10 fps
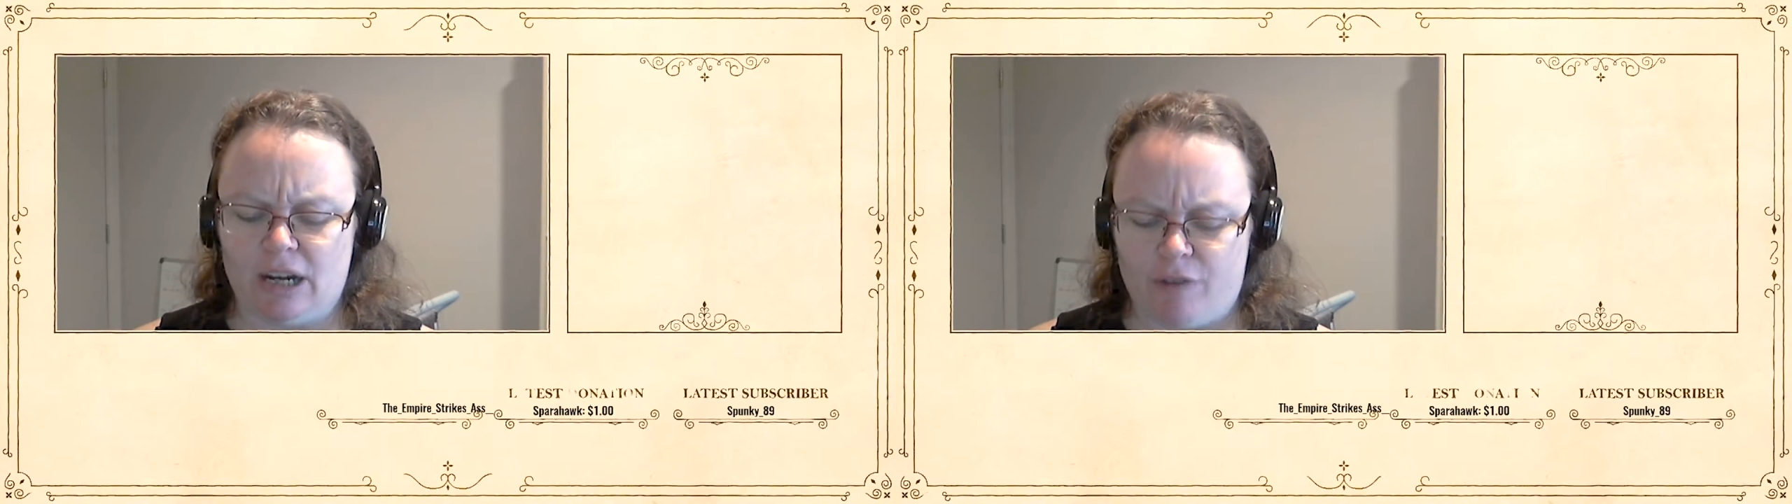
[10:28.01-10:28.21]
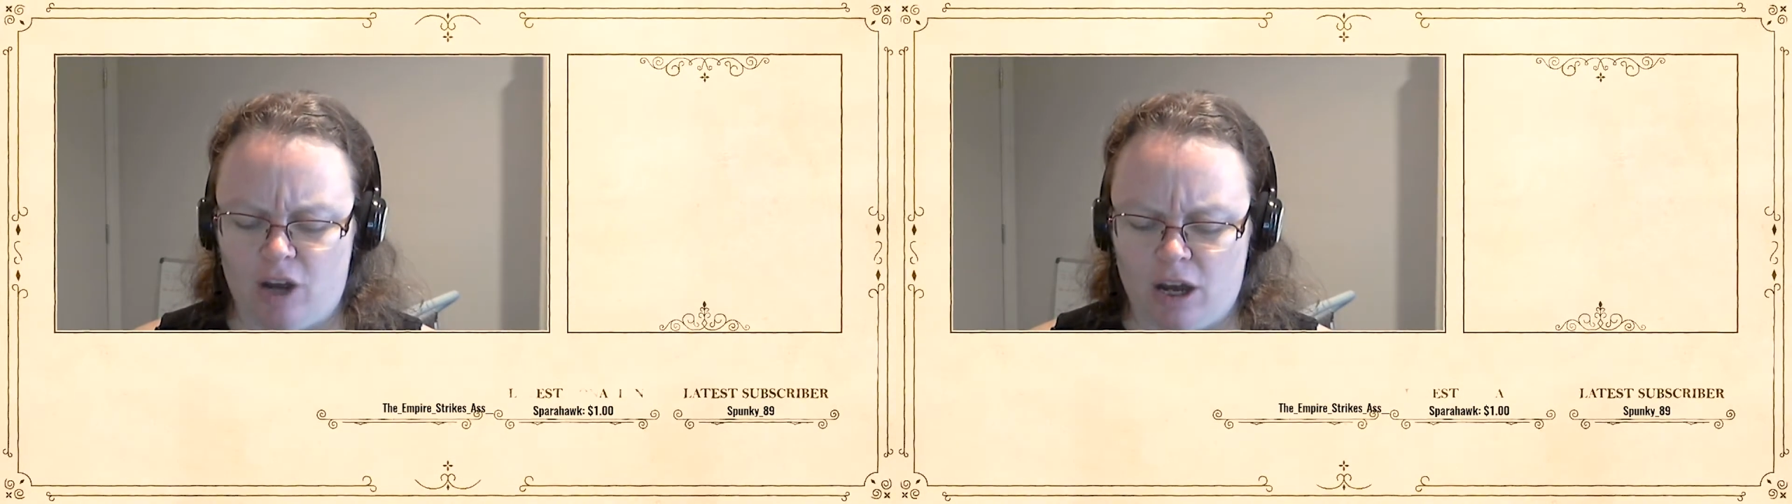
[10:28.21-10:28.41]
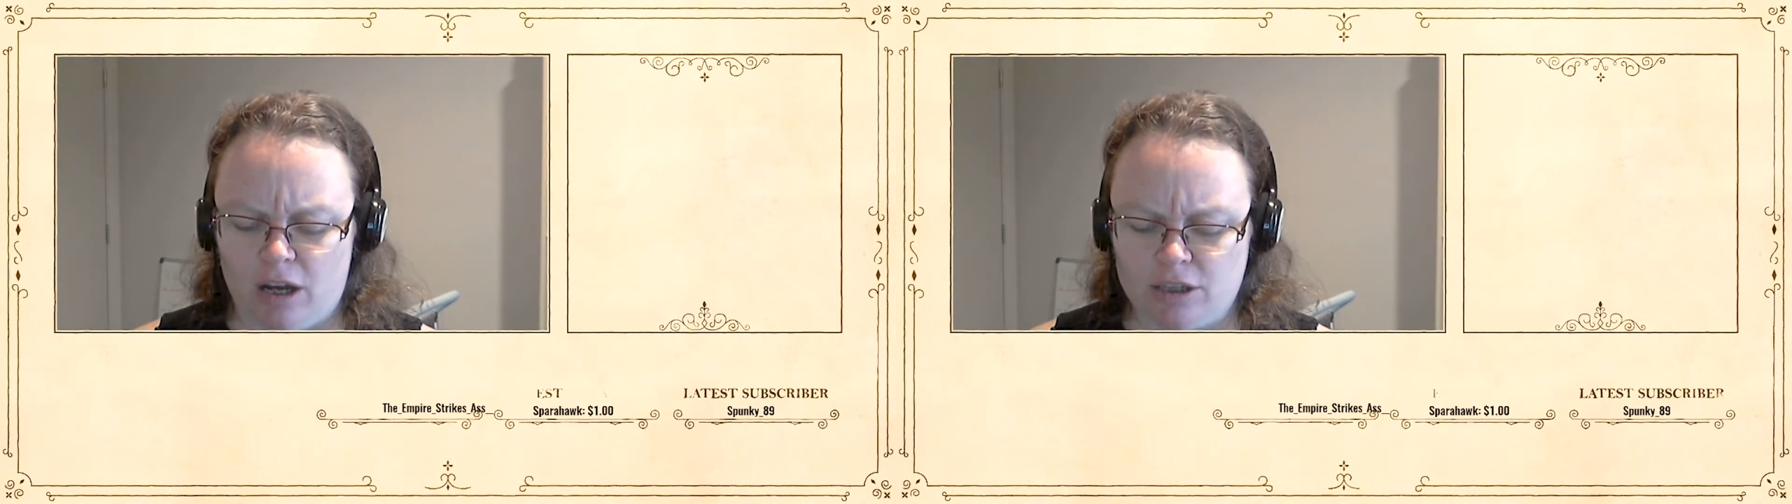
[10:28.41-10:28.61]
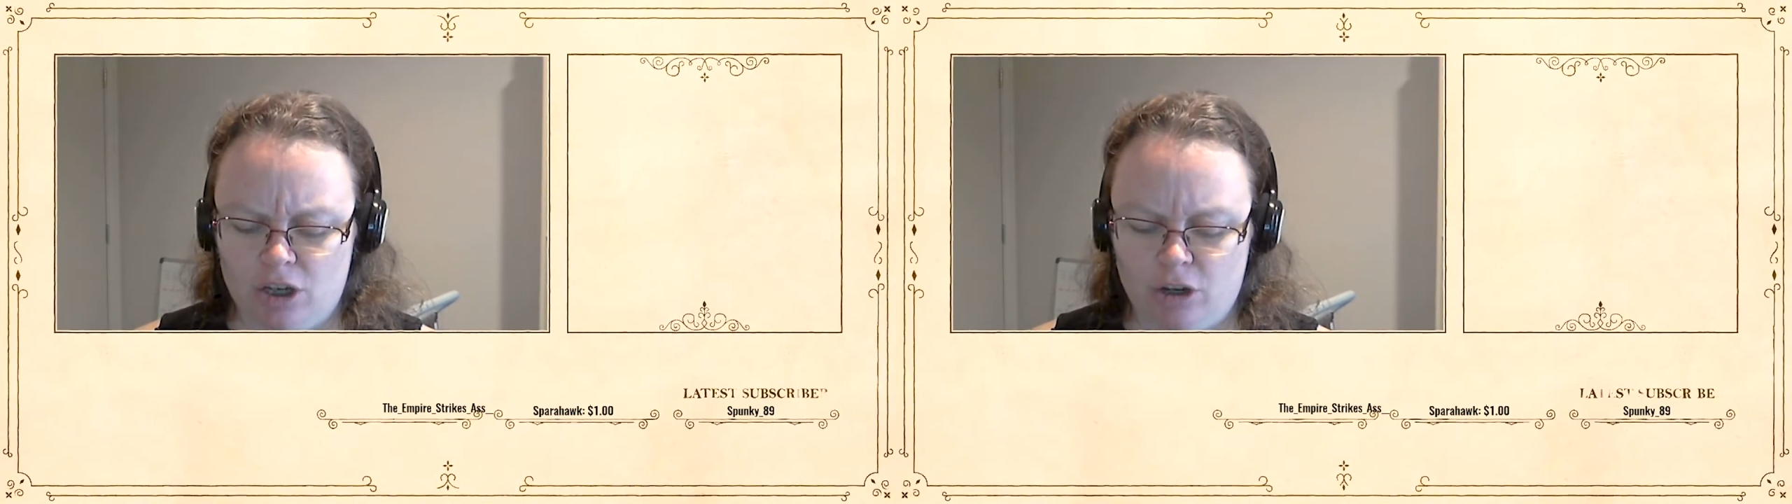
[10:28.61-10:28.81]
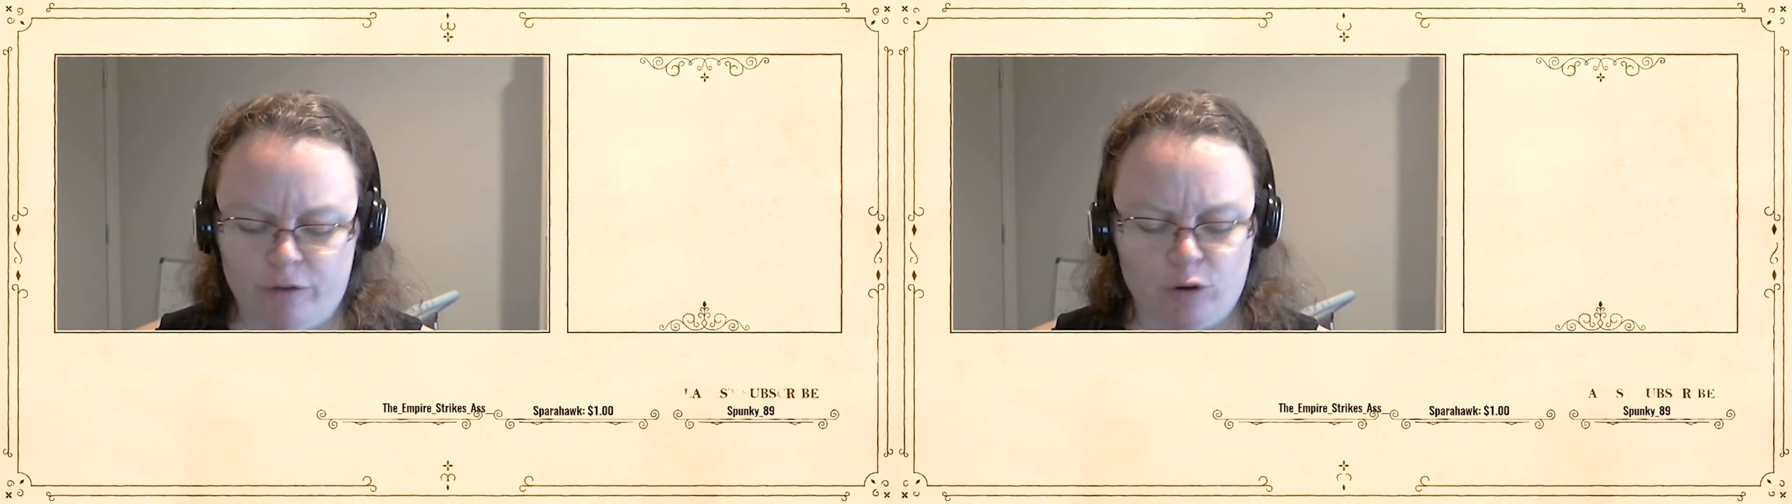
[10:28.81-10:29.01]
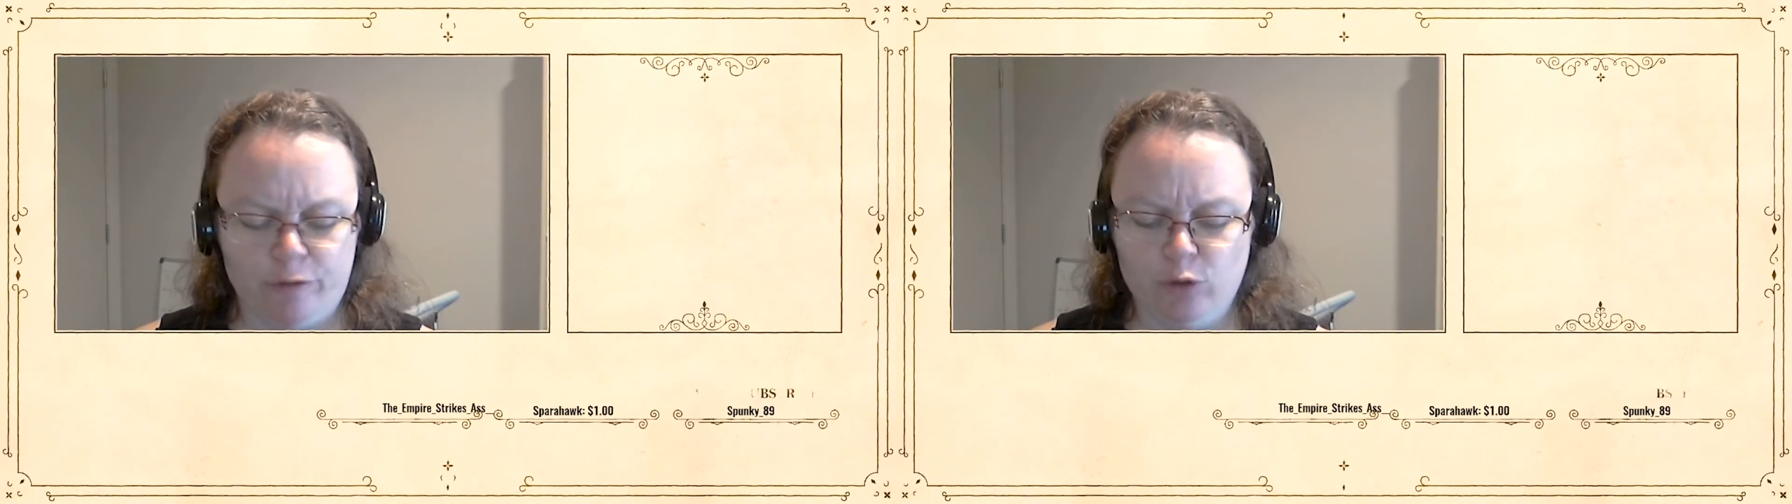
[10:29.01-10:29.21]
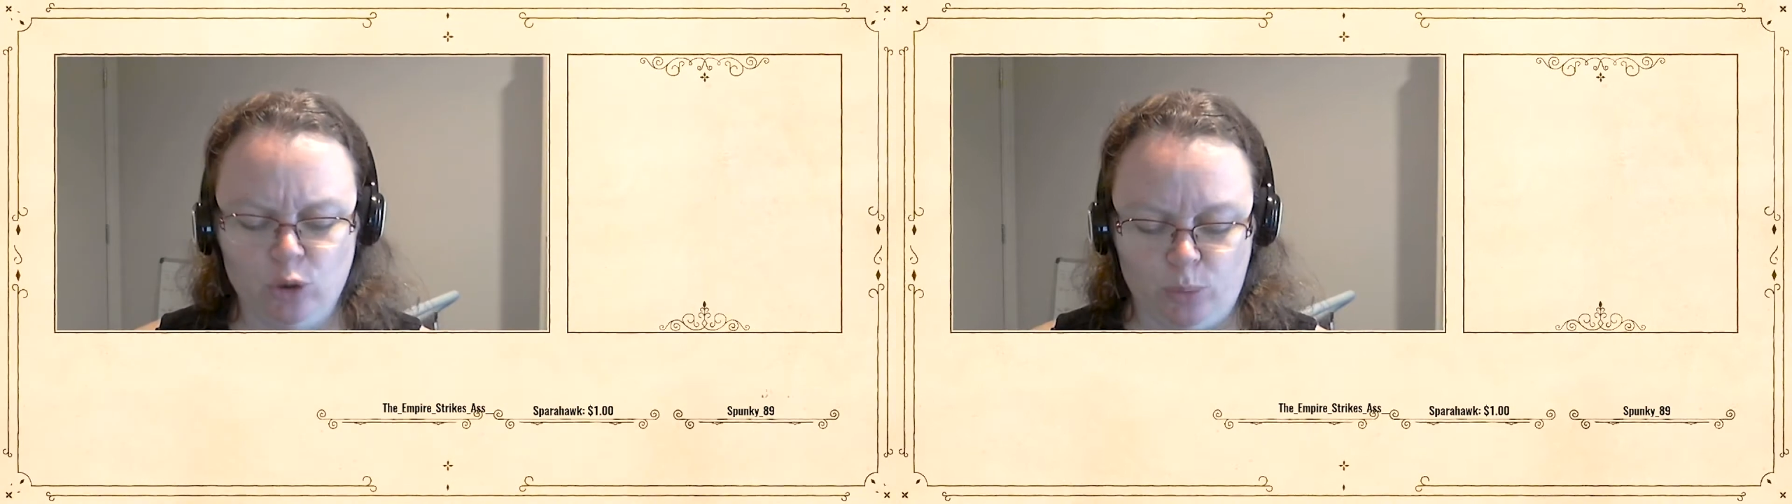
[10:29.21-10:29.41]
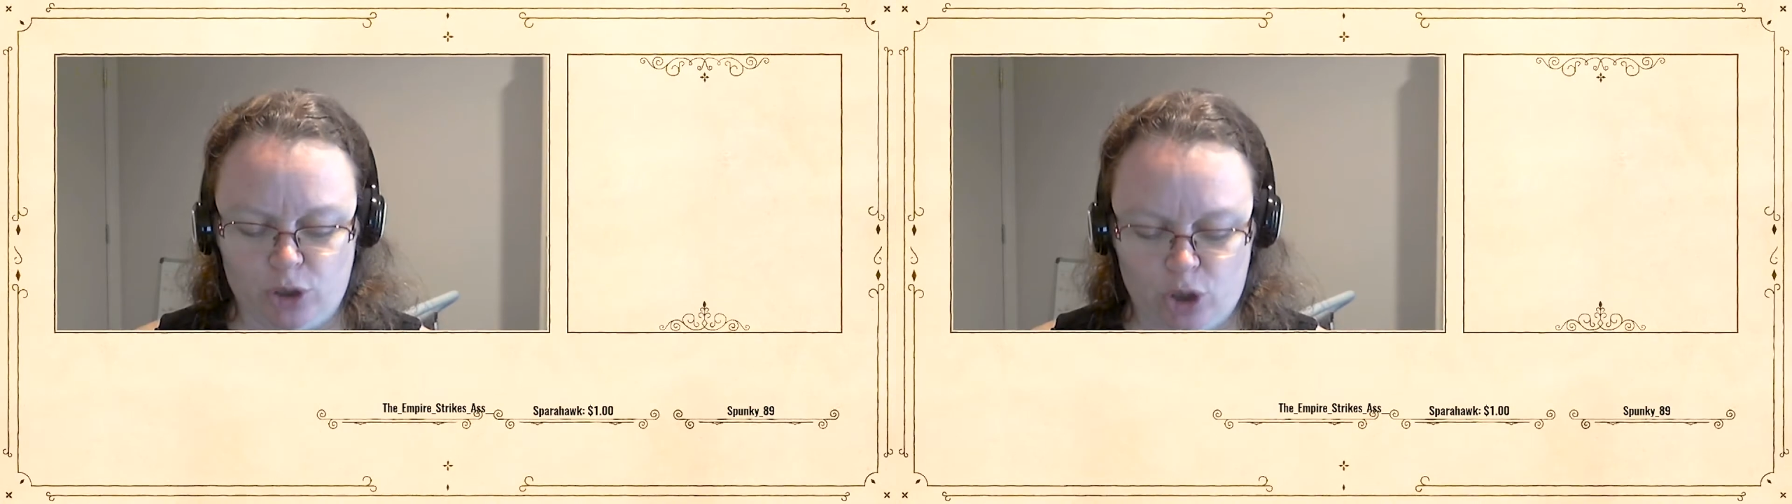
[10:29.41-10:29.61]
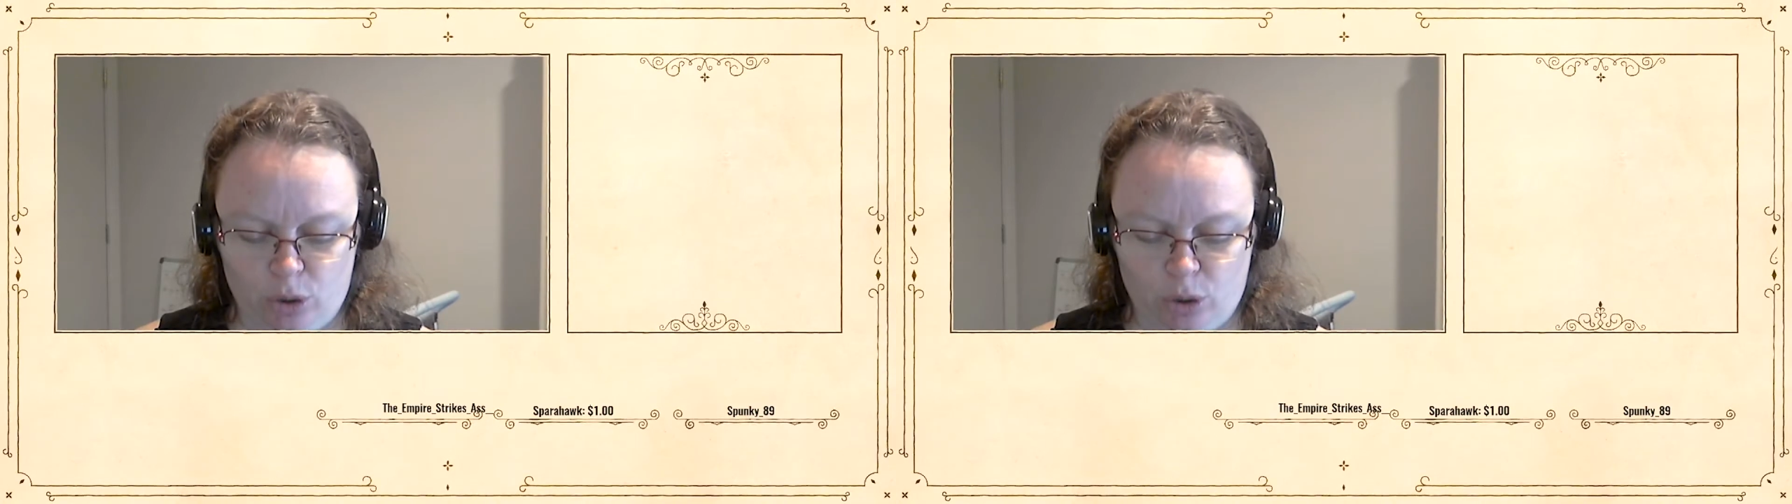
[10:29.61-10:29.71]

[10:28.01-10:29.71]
of a heart, for a fool would